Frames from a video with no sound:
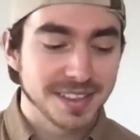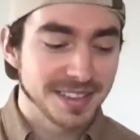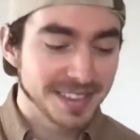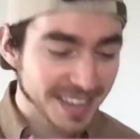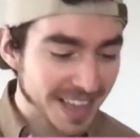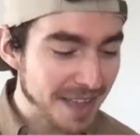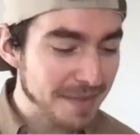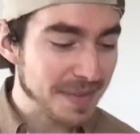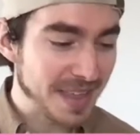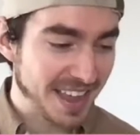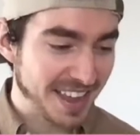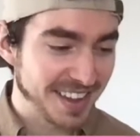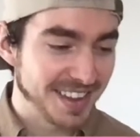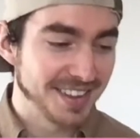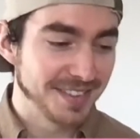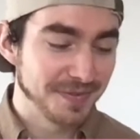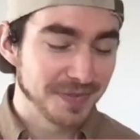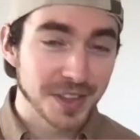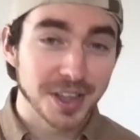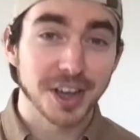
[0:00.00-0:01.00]
très bien,
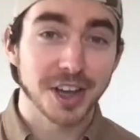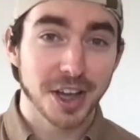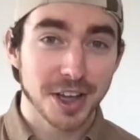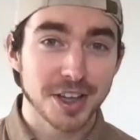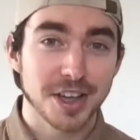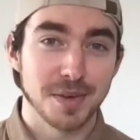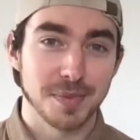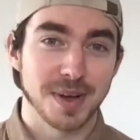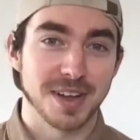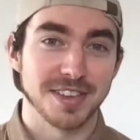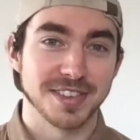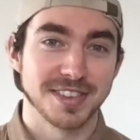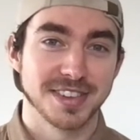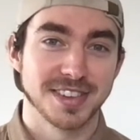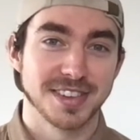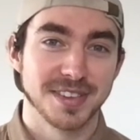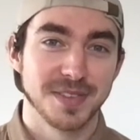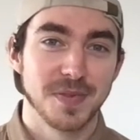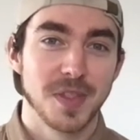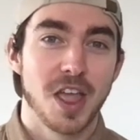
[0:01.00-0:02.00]

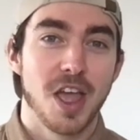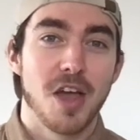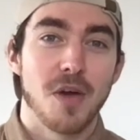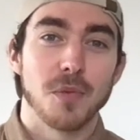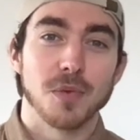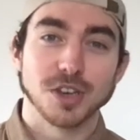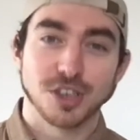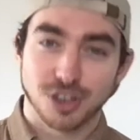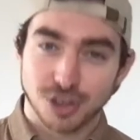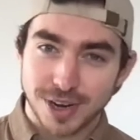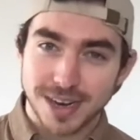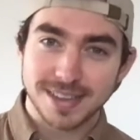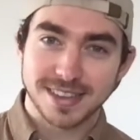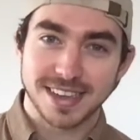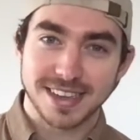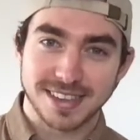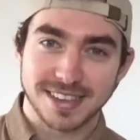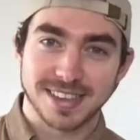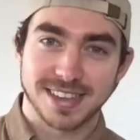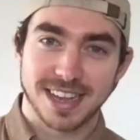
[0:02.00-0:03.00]
recommence, which
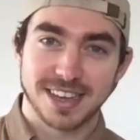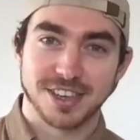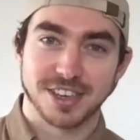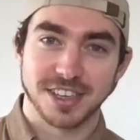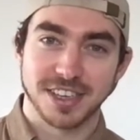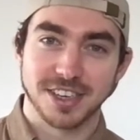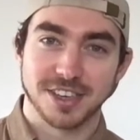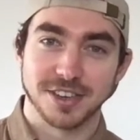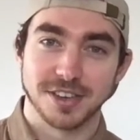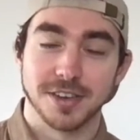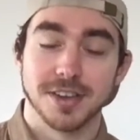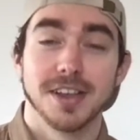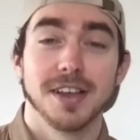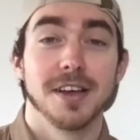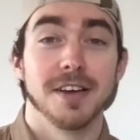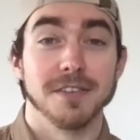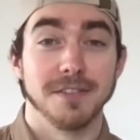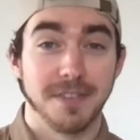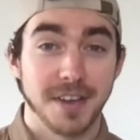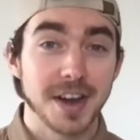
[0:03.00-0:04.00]
translates essentially to,
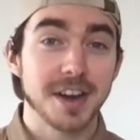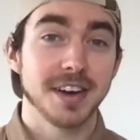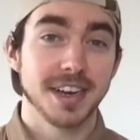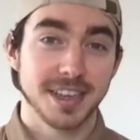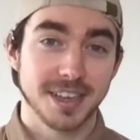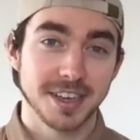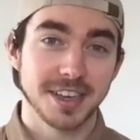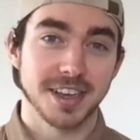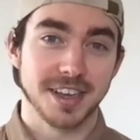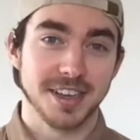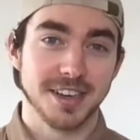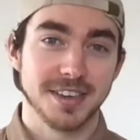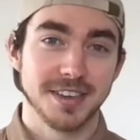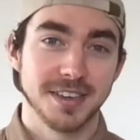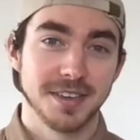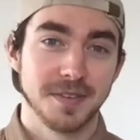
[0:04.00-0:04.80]
very good,